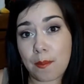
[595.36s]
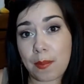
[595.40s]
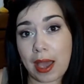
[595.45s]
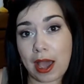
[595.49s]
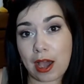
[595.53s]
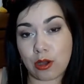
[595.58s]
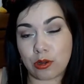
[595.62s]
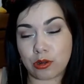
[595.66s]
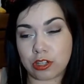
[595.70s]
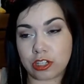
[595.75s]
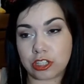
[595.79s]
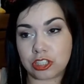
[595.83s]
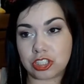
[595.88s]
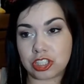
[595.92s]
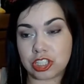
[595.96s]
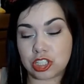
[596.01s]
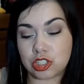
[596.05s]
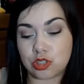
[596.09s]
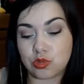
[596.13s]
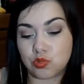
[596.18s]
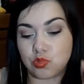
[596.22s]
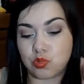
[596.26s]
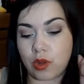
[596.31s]
powder just
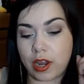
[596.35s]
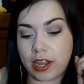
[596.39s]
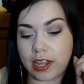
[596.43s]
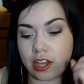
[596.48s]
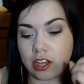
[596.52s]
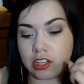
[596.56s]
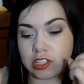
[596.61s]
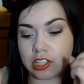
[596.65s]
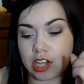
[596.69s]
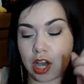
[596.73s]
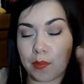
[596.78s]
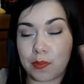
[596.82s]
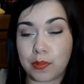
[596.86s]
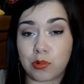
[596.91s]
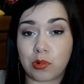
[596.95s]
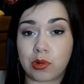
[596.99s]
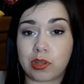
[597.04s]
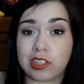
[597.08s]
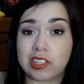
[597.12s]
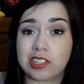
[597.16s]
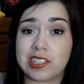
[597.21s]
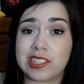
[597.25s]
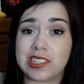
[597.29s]
right on top of
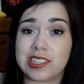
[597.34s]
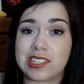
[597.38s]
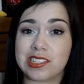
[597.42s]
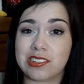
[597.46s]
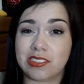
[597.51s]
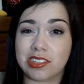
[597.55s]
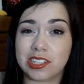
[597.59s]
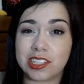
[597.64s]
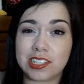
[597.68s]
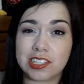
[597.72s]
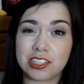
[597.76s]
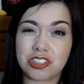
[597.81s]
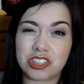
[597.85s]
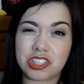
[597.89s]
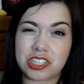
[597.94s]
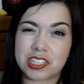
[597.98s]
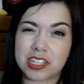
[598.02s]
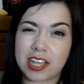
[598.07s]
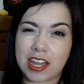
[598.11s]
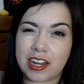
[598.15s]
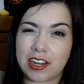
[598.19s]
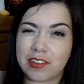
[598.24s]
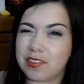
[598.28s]
where the concealer is,
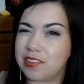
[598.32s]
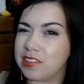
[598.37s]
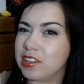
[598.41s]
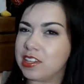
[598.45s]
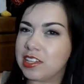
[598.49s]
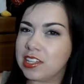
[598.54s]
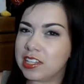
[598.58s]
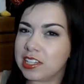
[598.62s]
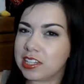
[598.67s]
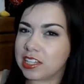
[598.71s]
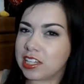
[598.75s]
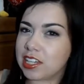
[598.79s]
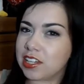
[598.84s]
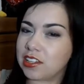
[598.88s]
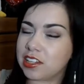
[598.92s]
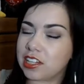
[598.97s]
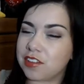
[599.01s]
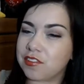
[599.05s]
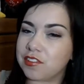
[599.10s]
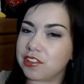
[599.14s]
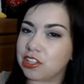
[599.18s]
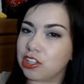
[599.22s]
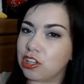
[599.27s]
just kind of
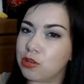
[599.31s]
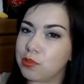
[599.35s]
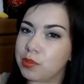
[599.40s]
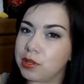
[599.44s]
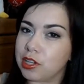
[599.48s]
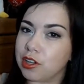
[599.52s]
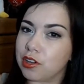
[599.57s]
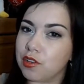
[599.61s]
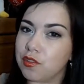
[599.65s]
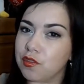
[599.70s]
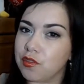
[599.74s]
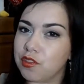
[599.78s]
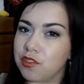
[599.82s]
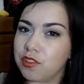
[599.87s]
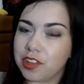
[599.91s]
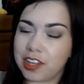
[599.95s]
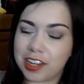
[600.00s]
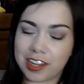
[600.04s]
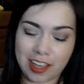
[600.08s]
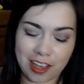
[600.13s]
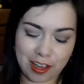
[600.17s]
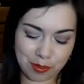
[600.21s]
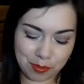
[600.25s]
give it a little bit of oomph
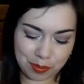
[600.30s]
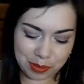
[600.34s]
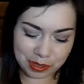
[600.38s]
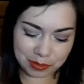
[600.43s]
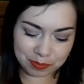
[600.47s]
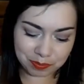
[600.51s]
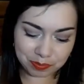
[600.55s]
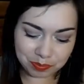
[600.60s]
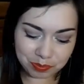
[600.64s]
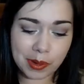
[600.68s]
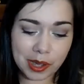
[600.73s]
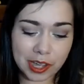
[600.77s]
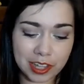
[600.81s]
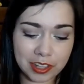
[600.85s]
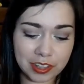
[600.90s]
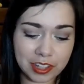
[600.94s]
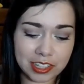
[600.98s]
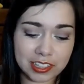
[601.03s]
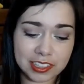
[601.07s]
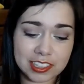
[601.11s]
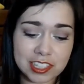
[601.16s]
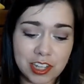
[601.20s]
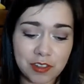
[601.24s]
and help it. But
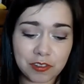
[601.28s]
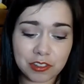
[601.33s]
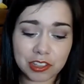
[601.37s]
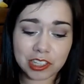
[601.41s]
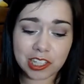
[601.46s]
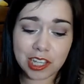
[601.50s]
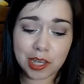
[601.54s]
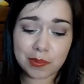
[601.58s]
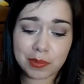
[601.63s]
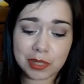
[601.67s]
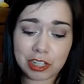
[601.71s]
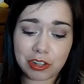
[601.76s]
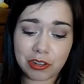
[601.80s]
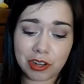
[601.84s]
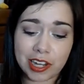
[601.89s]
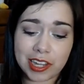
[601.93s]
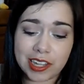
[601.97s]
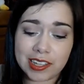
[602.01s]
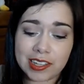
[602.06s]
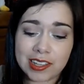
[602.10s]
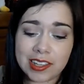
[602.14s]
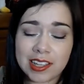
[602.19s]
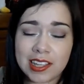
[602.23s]
that definitely can be
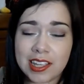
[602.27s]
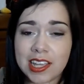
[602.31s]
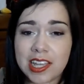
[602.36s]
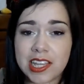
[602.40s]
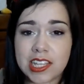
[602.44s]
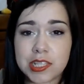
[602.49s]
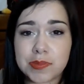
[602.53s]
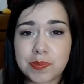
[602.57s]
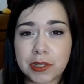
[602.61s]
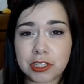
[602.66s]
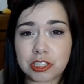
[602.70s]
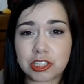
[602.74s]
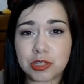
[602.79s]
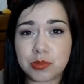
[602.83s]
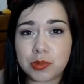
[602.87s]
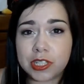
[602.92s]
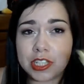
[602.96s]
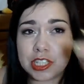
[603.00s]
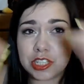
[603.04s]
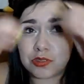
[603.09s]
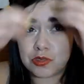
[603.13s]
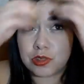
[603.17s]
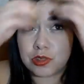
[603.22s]
great, especially when
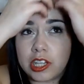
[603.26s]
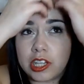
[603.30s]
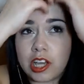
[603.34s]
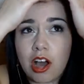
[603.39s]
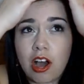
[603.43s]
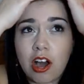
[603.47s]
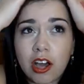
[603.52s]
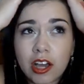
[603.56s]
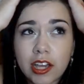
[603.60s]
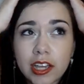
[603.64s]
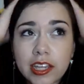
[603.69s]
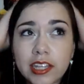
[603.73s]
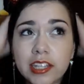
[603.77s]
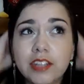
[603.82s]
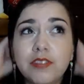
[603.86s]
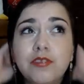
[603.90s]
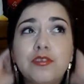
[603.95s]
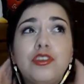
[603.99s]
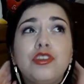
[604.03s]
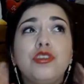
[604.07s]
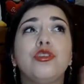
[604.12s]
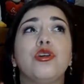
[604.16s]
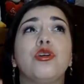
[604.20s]
it's hot, and
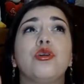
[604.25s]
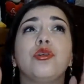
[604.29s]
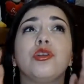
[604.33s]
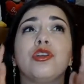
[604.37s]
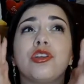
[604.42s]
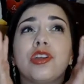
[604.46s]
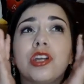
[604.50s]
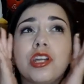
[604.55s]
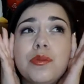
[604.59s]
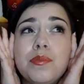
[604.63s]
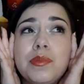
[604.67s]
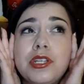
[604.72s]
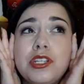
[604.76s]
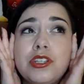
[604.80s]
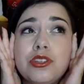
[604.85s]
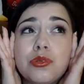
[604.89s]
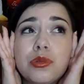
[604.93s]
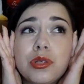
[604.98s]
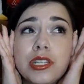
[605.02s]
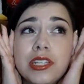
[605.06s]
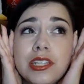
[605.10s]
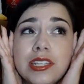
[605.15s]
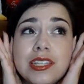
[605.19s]
if you know you're going to be
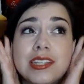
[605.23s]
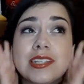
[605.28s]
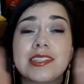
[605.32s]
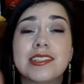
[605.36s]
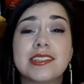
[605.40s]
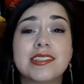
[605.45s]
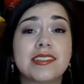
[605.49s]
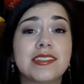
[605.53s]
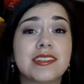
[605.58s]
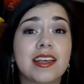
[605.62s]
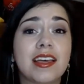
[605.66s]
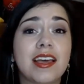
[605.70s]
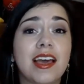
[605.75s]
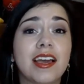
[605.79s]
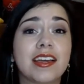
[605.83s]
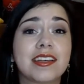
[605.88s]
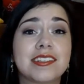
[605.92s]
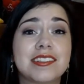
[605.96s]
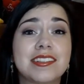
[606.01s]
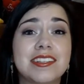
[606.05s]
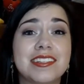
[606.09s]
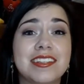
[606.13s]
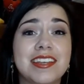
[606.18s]
doing this
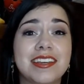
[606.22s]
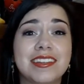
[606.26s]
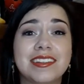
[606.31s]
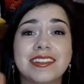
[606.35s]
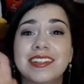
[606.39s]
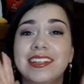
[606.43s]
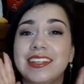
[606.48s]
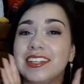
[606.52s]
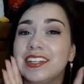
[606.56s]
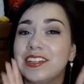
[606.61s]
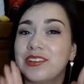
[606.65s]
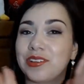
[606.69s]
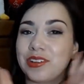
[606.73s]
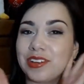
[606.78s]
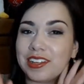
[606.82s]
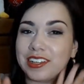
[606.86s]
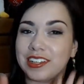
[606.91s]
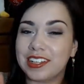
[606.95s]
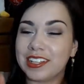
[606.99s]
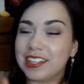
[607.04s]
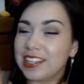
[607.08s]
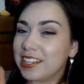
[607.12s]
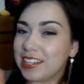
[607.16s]
accidentally or
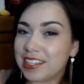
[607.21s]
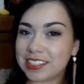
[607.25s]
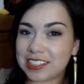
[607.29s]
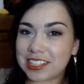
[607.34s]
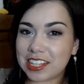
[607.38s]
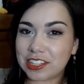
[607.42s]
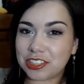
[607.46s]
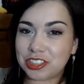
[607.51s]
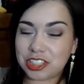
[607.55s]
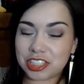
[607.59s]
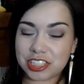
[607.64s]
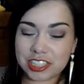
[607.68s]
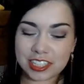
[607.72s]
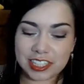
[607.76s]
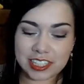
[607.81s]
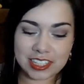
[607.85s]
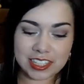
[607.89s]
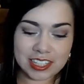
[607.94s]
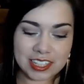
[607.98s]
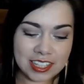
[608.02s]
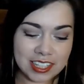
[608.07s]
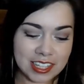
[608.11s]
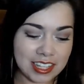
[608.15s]
touching
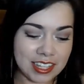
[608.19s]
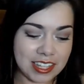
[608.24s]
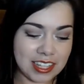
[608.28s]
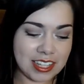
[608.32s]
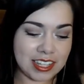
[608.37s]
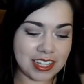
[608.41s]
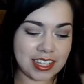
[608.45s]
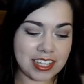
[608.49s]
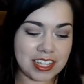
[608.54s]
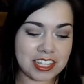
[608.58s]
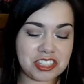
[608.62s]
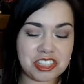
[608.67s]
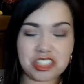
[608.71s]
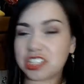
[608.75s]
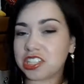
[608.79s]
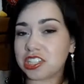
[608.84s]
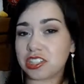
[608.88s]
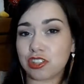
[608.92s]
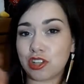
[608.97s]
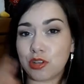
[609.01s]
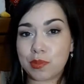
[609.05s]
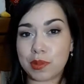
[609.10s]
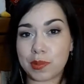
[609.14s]
it, it's just
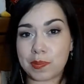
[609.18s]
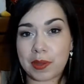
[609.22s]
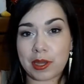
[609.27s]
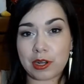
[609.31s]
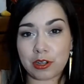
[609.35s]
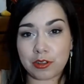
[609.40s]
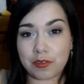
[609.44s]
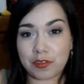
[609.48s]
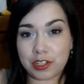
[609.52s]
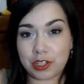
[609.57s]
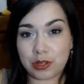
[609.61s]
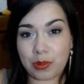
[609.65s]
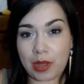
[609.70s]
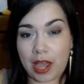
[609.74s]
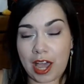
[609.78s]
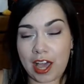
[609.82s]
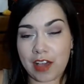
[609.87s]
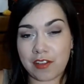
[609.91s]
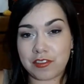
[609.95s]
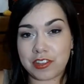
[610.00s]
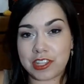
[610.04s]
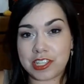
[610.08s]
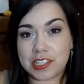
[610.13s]
a little bit better if you don't
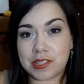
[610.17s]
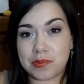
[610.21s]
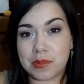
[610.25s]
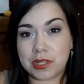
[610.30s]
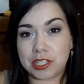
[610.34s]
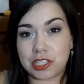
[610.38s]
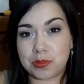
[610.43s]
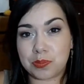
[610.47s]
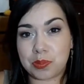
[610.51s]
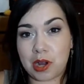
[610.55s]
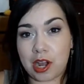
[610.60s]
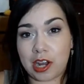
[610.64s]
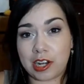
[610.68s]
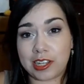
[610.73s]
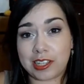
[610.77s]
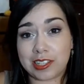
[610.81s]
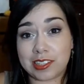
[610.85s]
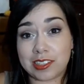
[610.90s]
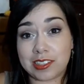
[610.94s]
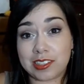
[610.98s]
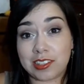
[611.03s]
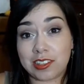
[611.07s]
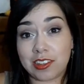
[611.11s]
have as much
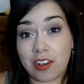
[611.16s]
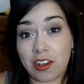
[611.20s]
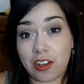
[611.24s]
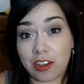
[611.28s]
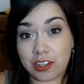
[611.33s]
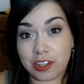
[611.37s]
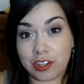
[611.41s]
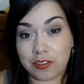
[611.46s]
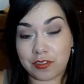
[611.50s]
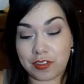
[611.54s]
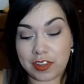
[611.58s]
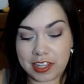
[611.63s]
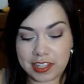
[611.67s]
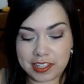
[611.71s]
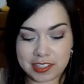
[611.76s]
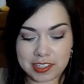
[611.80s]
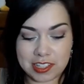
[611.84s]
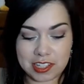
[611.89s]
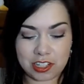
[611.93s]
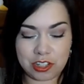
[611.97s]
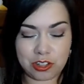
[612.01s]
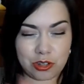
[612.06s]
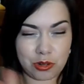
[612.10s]
product on your face,
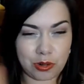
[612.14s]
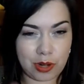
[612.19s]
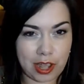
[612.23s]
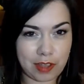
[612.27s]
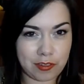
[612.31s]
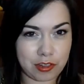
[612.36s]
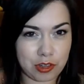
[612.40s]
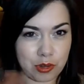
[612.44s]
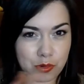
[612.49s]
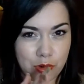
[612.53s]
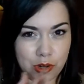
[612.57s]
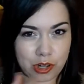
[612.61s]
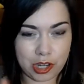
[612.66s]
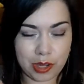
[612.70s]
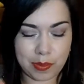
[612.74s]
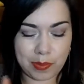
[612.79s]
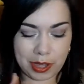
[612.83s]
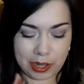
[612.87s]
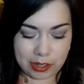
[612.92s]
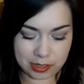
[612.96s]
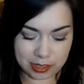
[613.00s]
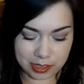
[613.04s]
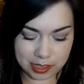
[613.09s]
and you don't have to worry
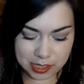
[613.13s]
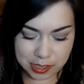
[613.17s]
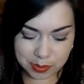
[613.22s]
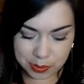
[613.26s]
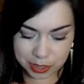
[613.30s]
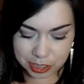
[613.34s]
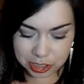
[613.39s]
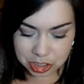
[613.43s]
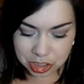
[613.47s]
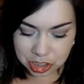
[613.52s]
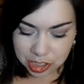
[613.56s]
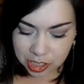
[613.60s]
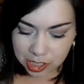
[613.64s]
about it as much.